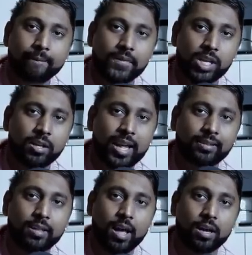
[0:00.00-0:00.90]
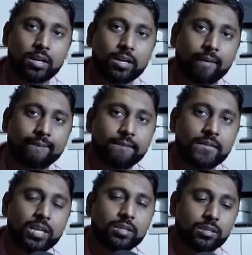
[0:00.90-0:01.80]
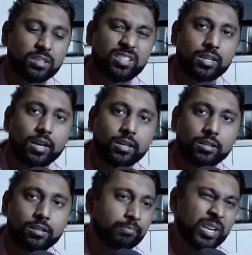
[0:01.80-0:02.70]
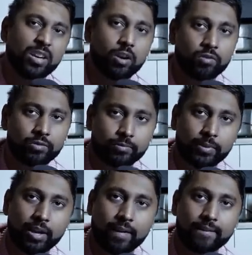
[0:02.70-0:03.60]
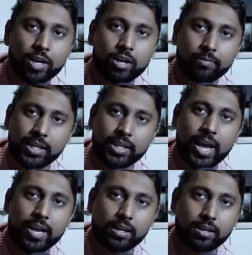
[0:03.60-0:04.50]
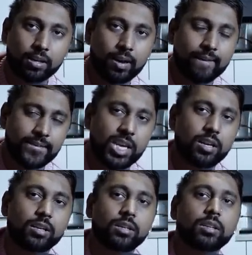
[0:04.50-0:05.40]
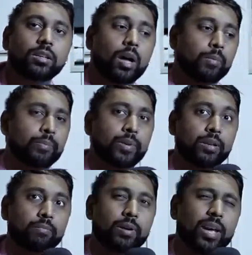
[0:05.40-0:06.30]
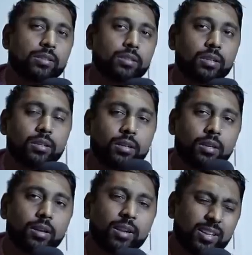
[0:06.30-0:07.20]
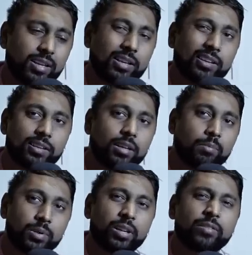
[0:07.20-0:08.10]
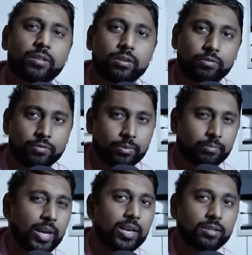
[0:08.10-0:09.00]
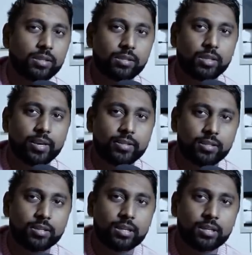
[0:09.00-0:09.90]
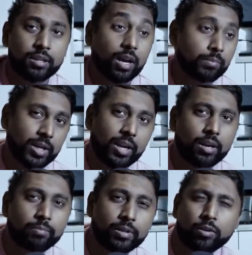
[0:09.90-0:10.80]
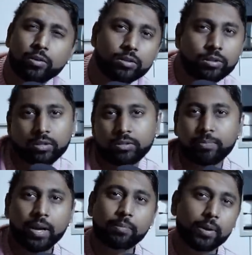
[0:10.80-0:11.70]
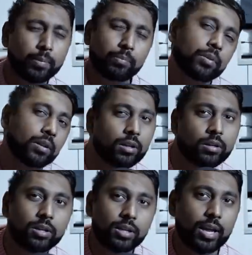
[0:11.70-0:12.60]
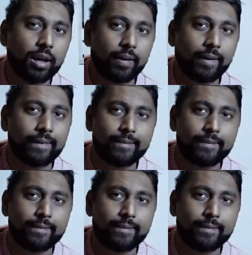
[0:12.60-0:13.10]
You like that, huh? Chase, bend over for me. Call me daddy. Yeah, I'm gonna be in the back seat. Yeah, I'm gonna give it to you from the back seat, Chase. I'm gonna get up in your exhaust pipe. I'm gonna pull the hood down.